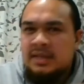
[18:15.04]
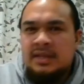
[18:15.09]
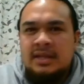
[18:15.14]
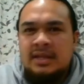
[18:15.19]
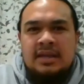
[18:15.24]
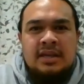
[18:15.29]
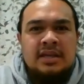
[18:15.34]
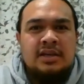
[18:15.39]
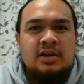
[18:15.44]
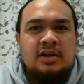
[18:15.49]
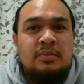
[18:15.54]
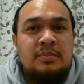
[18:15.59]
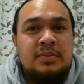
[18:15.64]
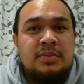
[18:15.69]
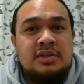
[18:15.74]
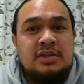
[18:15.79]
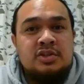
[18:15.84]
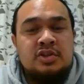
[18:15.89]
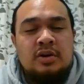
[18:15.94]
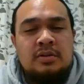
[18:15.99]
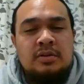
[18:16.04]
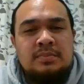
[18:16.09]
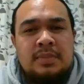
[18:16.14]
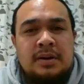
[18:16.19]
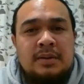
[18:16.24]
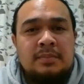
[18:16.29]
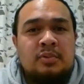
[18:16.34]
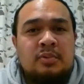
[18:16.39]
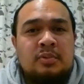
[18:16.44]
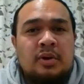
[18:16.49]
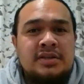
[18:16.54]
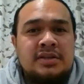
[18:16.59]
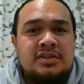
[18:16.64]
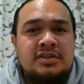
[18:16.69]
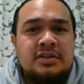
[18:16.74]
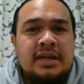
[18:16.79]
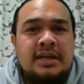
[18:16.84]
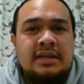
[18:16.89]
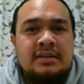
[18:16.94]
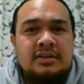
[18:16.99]
He got me the job, but prior to
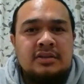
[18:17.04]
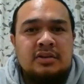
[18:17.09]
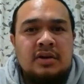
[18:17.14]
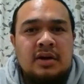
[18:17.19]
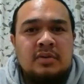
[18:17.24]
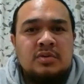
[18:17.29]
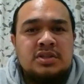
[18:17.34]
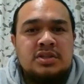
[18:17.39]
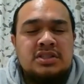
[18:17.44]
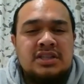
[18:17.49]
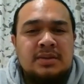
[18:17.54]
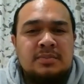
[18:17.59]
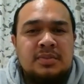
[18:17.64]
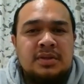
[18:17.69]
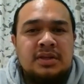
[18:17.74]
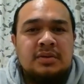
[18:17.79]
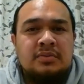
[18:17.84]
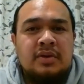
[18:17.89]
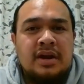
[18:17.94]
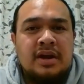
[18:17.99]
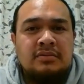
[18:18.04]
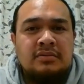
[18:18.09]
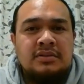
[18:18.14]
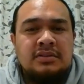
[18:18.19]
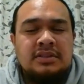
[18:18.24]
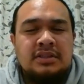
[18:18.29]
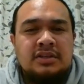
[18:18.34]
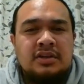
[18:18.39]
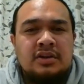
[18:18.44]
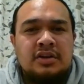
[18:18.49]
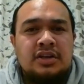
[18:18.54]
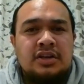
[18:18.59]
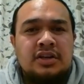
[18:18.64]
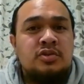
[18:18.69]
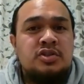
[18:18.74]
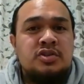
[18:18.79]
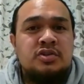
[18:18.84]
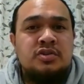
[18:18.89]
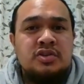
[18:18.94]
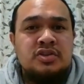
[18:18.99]
that, you know, I was temping around, you know, new
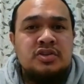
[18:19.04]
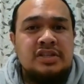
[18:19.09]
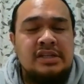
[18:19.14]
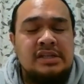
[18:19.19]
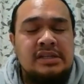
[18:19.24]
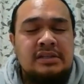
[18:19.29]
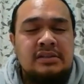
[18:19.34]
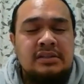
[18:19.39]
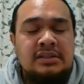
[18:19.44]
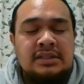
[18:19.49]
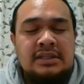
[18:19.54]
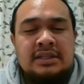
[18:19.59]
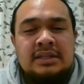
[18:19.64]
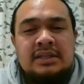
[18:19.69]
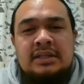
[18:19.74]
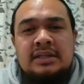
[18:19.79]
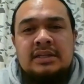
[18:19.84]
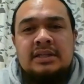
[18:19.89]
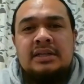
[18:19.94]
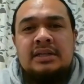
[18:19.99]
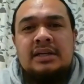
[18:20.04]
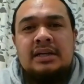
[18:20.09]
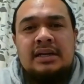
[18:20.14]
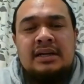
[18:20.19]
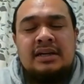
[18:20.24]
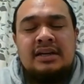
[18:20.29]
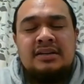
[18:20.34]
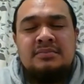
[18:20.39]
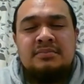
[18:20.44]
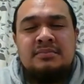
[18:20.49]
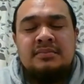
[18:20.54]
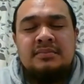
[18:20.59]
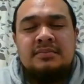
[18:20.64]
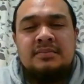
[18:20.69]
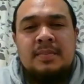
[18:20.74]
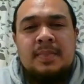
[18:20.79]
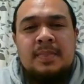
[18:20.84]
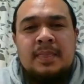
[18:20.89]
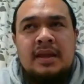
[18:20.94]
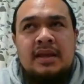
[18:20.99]
to New Zealand.
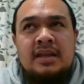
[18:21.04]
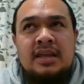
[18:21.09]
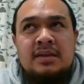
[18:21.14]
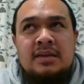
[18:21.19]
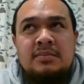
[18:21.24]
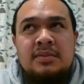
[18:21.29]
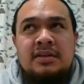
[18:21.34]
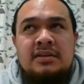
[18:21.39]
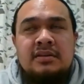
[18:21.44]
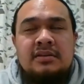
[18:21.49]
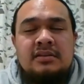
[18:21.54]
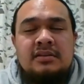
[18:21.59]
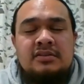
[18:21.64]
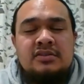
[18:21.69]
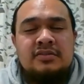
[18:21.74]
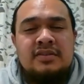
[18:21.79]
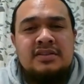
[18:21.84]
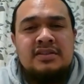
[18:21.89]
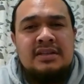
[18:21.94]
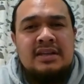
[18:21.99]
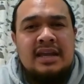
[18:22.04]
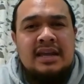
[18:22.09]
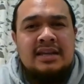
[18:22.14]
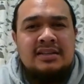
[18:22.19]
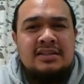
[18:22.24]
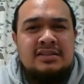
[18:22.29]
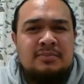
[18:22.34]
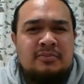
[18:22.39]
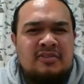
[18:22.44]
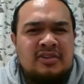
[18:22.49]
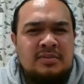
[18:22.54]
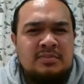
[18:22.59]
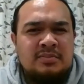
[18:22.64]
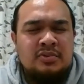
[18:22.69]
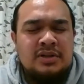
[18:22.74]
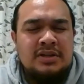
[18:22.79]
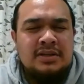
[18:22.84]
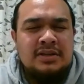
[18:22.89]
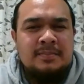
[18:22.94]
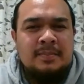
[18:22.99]
I came in 2008
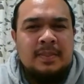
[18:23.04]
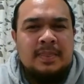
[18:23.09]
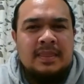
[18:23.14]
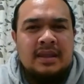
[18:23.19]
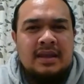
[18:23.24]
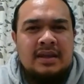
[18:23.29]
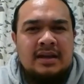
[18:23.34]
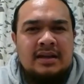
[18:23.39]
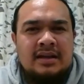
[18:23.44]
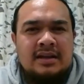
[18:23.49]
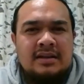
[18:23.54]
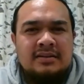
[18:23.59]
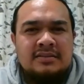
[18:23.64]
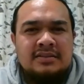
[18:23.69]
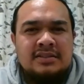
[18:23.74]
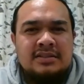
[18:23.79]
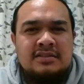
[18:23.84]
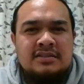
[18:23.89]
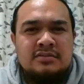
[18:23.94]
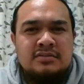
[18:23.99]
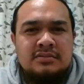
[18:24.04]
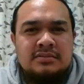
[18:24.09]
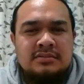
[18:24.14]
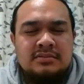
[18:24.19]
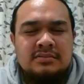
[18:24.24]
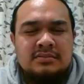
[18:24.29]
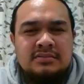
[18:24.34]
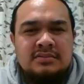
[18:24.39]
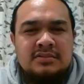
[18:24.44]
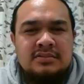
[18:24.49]
February to